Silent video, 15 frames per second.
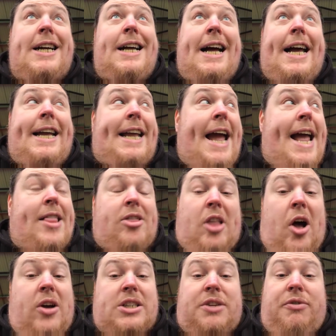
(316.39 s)
Again,
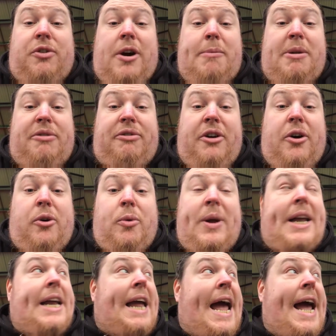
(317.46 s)
dancing for our midfield. We
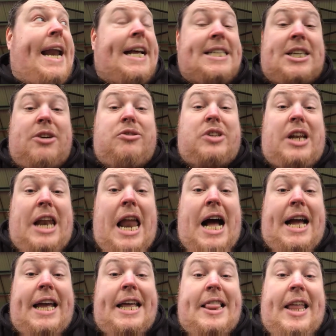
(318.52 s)
can count ourselves
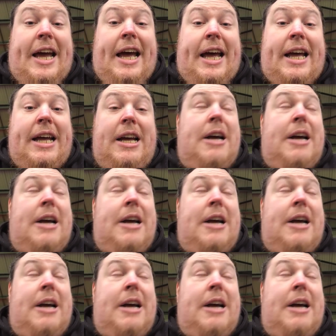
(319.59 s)
lucky there.